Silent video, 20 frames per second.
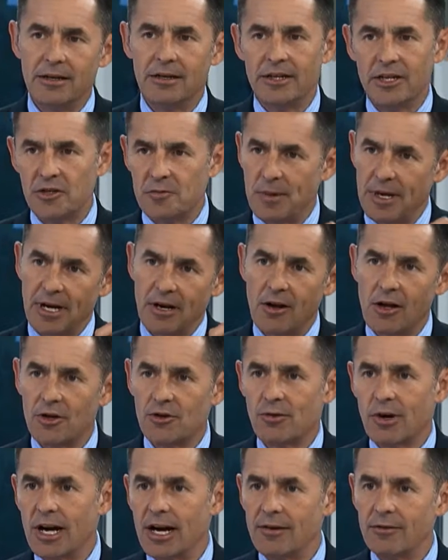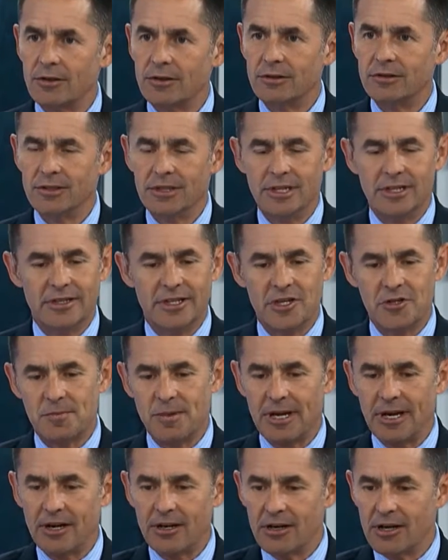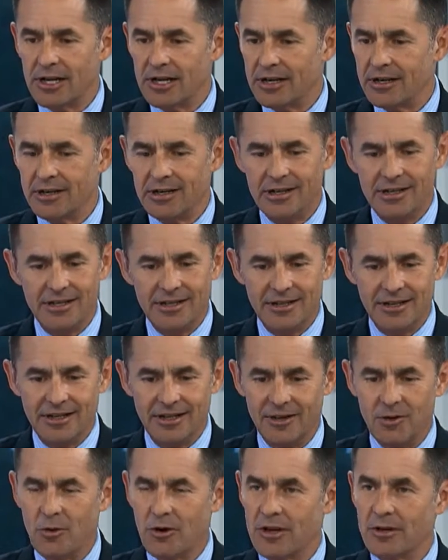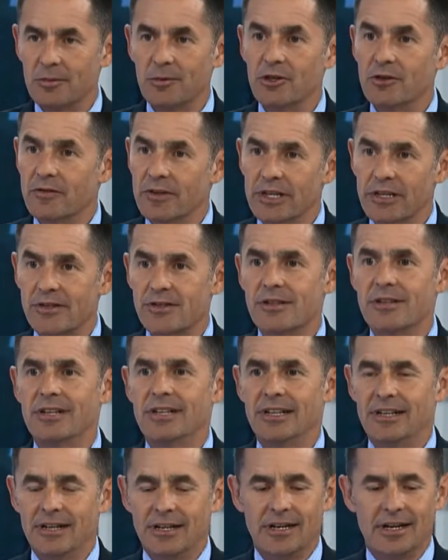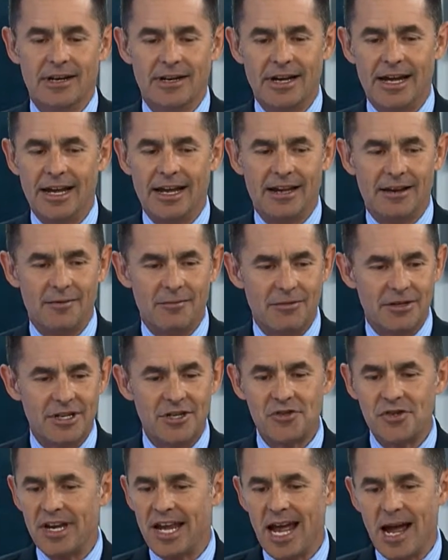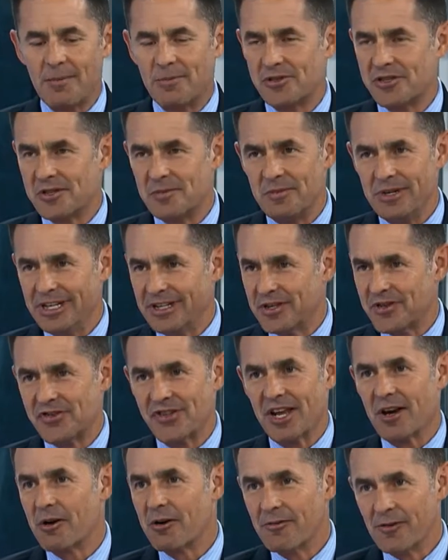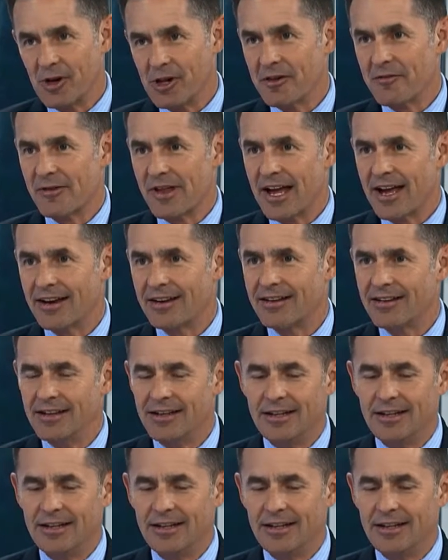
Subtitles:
they spend it on travel, they spend it on going to the movies, and Disney happens to be in the center of all of that.